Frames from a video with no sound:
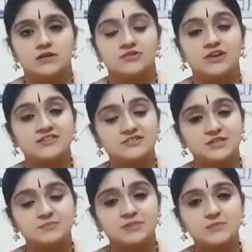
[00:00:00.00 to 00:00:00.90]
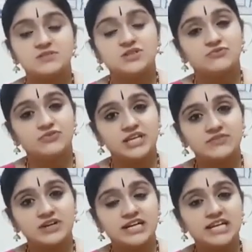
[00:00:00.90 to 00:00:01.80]
Rather, sometimes we
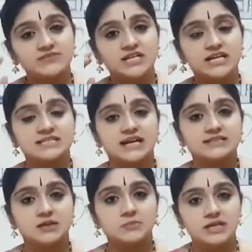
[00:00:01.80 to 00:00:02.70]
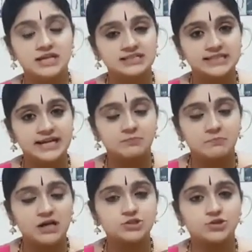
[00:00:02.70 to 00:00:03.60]
even leave that sadhana marga, that
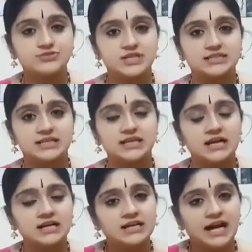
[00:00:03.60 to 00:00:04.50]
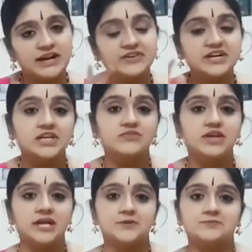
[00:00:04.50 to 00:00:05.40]
path of sadhana, and we
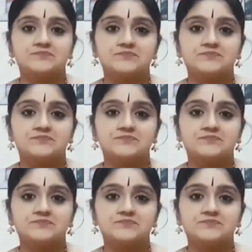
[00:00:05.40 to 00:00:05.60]
deviate.